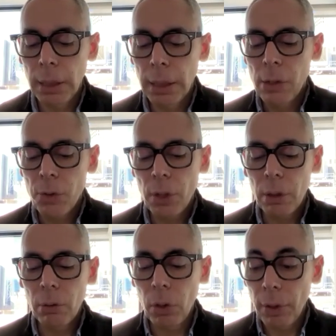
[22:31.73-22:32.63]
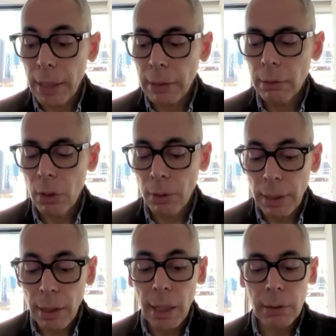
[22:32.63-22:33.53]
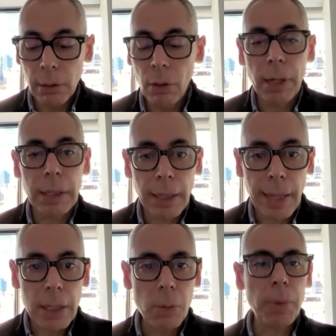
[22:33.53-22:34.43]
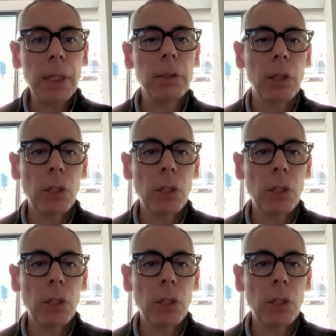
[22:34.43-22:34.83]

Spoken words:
So look at that, look at engagement,